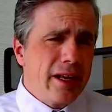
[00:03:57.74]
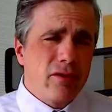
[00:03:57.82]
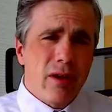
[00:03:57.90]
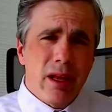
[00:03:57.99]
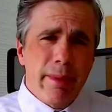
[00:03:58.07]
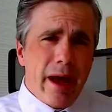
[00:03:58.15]
it's
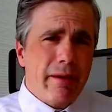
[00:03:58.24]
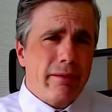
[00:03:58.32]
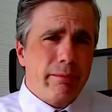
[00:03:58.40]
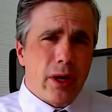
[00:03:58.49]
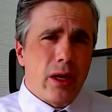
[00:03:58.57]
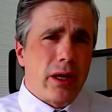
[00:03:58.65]
all
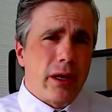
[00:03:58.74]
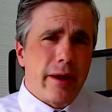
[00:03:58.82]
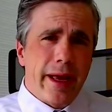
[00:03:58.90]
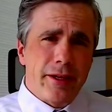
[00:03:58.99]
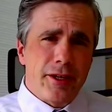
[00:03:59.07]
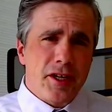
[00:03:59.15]
about Mueller,
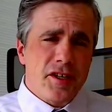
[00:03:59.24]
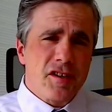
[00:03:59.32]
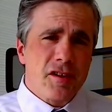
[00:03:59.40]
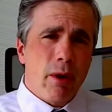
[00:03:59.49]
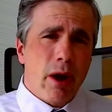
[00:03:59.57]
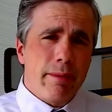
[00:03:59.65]
and the Justice
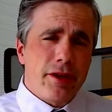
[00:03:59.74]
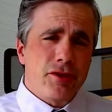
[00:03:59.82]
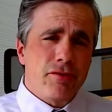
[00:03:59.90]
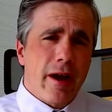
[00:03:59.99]
Department is